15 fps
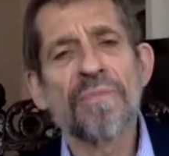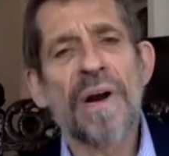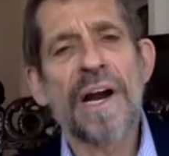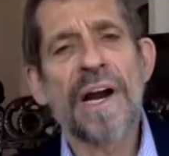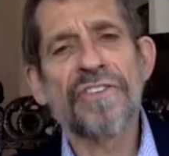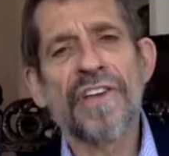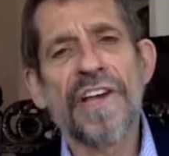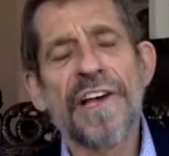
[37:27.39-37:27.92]

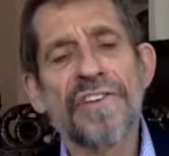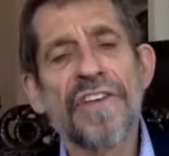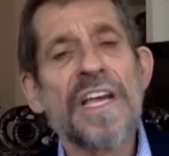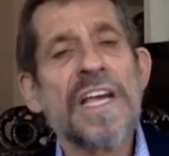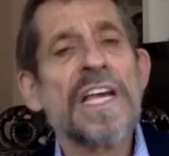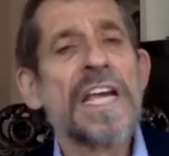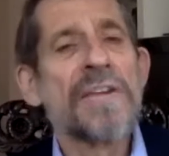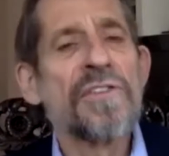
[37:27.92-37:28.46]
process.
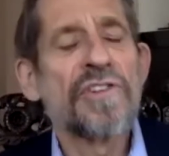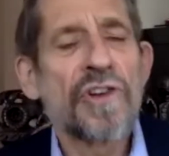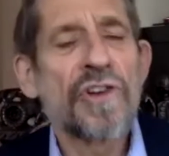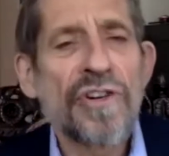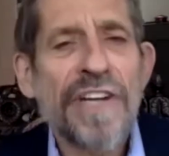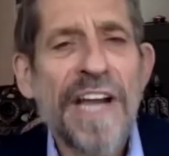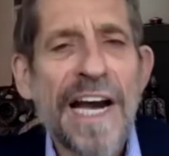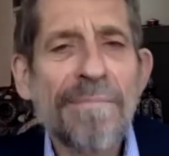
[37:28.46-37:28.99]
If it
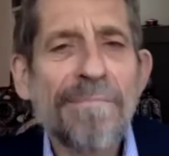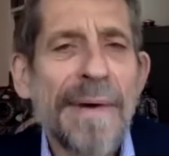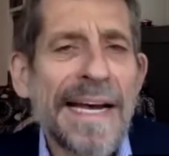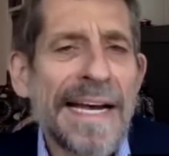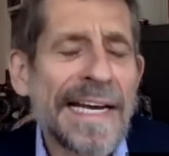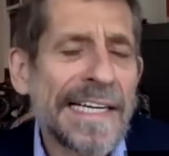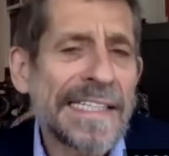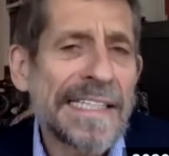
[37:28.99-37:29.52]
turned out
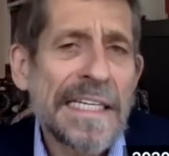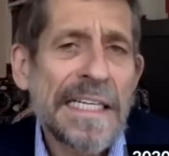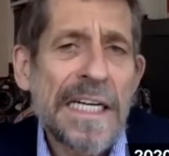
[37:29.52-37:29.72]
bad,